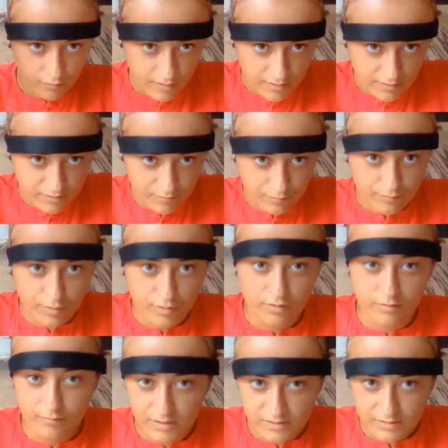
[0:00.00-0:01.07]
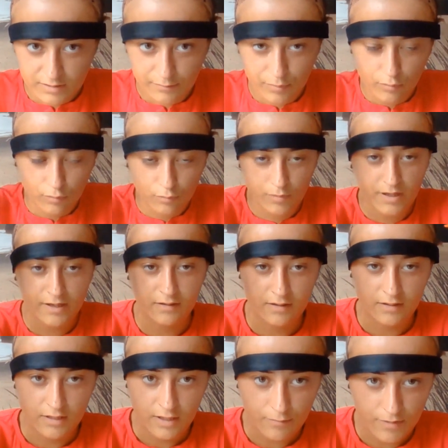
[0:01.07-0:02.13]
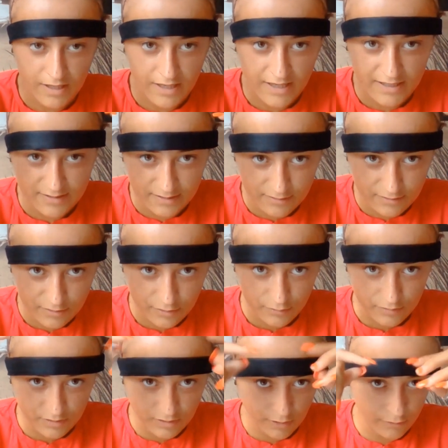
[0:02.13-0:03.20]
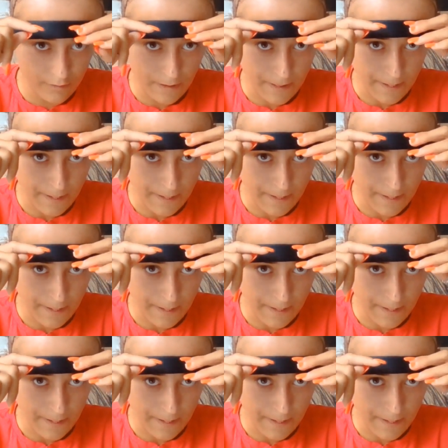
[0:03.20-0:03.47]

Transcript: around and basically put all my hairs into. So